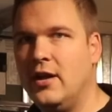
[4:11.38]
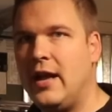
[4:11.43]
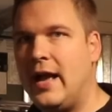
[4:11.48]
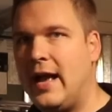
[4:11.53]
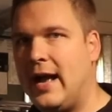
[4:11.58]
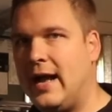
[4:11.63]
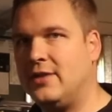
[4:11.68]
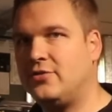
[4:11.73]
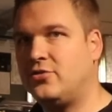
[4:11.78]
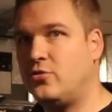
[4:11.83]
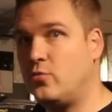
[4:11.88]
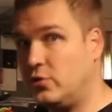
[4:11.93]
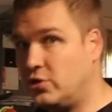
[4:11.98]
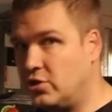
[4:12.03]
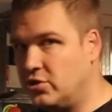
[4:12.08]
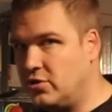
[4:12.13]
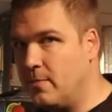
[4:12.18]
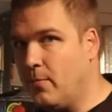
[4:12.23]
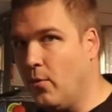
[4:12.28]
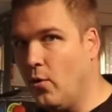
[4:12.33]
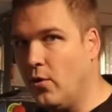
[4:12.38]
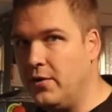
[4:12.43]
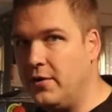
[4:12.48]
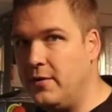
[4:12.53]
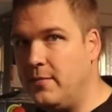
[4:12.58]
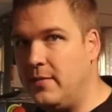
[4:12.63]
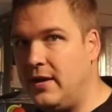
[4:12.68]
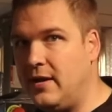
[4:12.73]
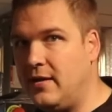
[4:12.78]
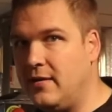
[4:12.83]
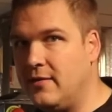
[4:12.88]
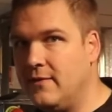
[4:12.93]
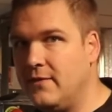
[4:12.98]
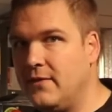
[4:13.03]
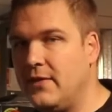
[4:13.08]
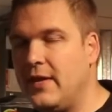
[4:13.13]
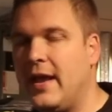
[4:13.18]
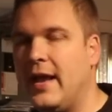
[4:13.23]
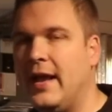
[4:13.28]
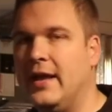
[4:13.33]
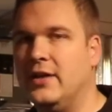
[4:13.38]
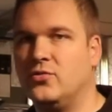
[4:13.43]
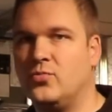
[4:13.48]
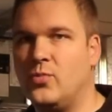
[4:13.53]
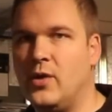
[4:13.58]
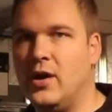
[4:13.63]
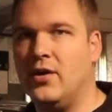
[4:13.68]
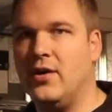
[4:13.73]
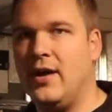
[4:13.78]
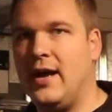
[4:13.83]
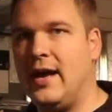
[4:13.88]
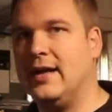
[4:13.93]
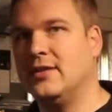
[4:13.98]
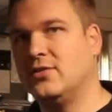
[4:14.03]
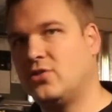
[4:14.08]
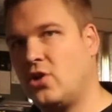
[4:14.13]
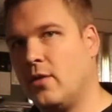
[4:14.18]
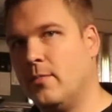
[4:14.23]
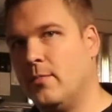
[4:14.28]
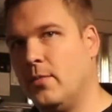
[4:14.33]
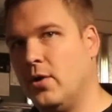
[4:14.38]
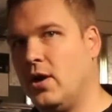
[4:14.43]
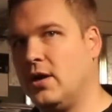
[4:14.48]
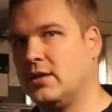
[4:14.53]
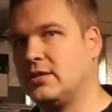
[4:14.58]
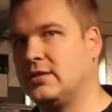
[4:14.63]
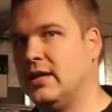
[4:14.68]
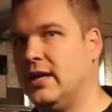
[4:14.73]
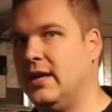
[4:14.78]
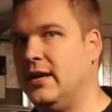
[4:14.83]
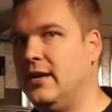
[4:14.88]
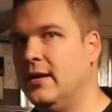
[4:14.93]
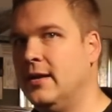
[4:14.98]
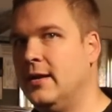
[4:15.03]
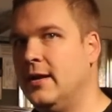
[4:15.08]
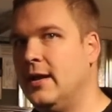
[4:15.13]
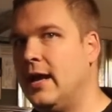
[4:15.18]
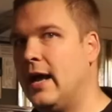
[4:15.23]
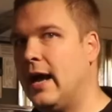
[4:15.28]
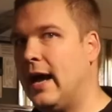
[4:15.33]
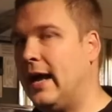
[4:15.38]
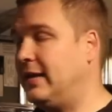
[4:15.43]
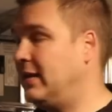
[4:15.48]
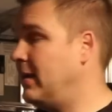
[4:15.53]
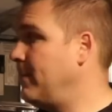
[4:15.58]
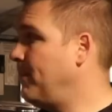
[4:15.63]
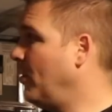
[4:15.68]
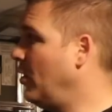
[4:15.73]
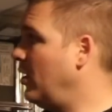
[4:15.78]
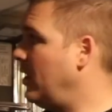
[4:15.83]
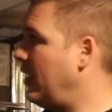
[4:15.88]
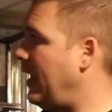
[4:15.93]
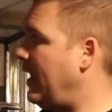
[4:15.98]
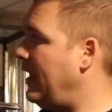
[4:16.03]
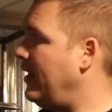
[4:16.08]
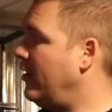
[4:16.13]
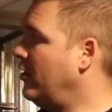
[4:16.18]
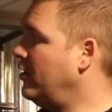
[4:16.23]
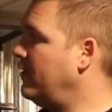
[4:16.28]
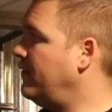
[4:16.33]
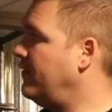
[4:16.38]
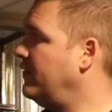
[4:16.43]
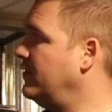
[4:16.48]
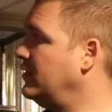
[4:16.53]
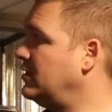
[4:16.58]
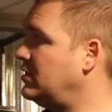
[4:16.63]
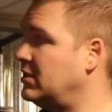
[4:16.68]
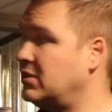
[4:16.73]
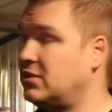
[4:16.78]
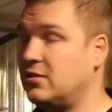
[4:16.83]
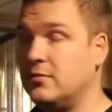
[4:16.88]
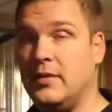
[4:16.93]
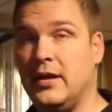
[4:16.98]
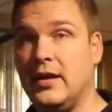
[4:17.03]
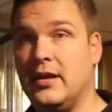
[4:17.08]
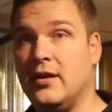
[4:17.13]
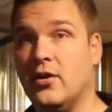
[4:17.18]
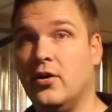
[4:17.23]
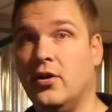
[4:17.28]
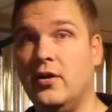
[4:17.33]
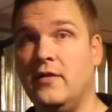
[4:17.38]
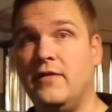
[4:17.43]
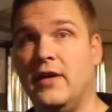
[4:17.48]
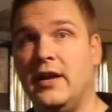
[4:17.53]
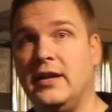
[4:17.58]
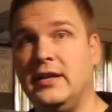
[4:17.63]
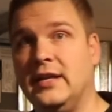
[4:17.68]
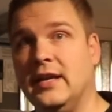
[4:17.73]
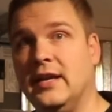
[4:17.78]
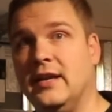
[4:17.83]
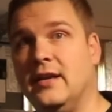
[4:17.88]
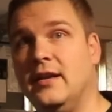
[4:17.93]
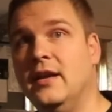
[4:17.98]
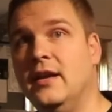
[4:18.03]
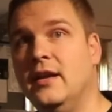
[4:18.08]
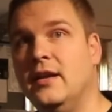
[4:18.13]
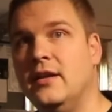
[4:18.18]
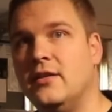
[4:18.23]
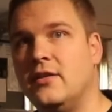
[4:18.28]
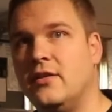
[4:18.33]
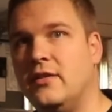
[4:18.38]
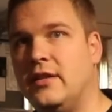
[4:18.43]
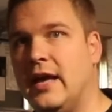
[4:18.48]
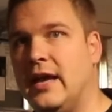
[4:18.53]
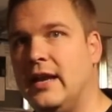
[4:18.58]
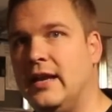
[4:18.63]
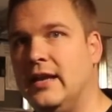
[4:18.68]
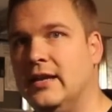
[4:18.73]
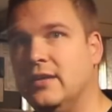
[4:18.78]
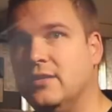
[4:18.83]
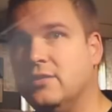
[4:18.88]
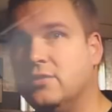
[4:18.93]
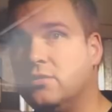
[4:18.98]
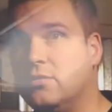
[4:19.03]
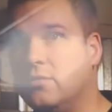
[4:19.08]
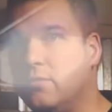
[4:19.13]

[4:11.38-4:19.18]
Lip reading: hazard, which is important to me, as well as carbon monoxide. I did put a hood system in, a hood vent in, that is